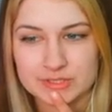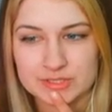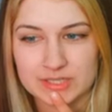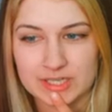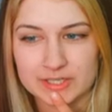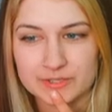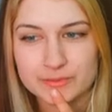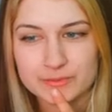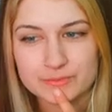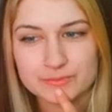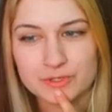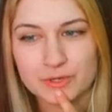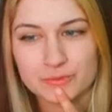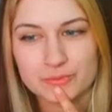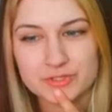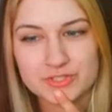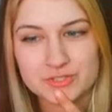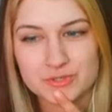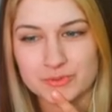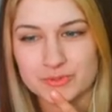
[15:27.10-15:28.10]
I don't know
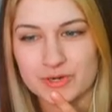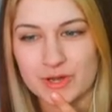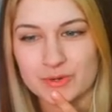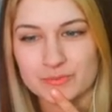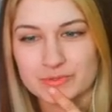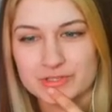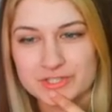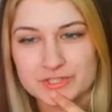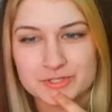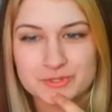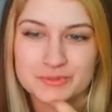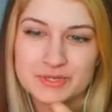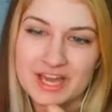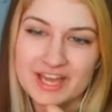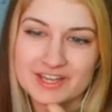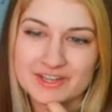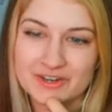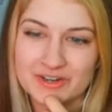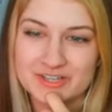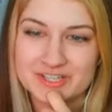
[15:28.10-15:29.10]
what's going on with the
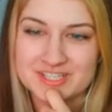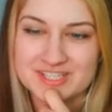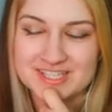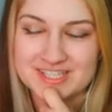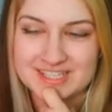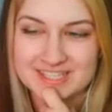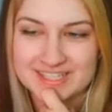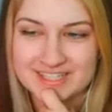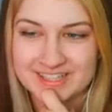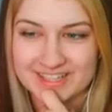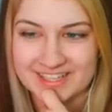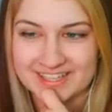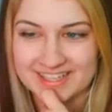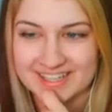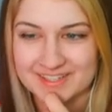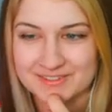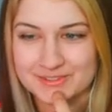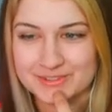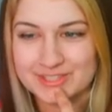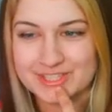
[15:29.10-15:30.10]
Zonai, honestly. Like, I
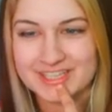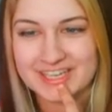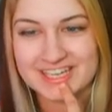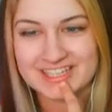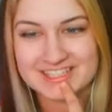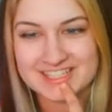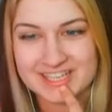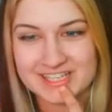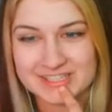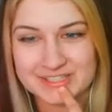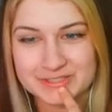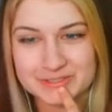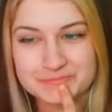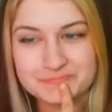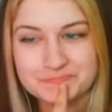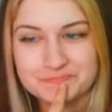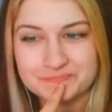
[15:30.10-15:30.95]
really can't tell.